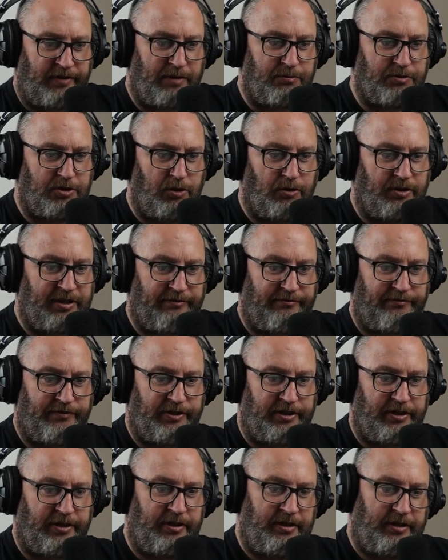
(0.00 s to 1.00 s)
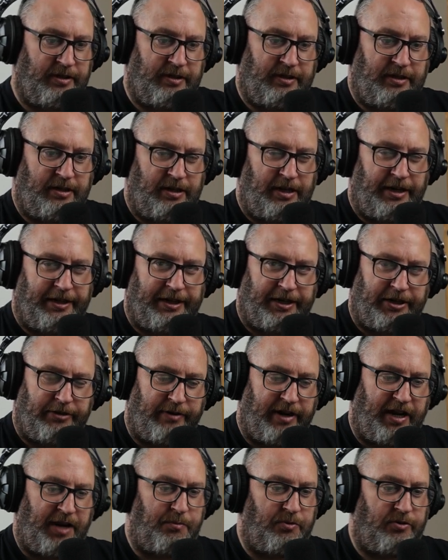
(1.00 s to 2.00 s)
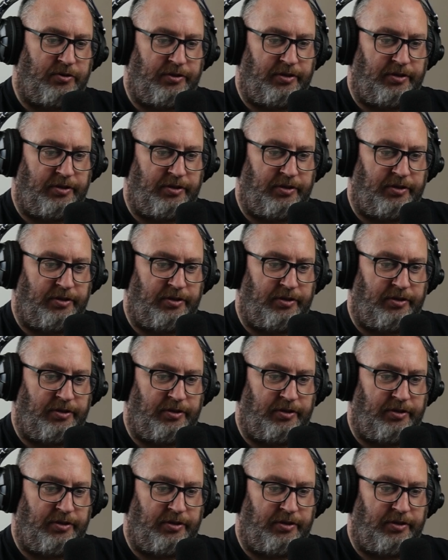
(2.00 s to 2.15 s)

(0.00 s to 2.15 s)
I was looking for the Eddie Kramer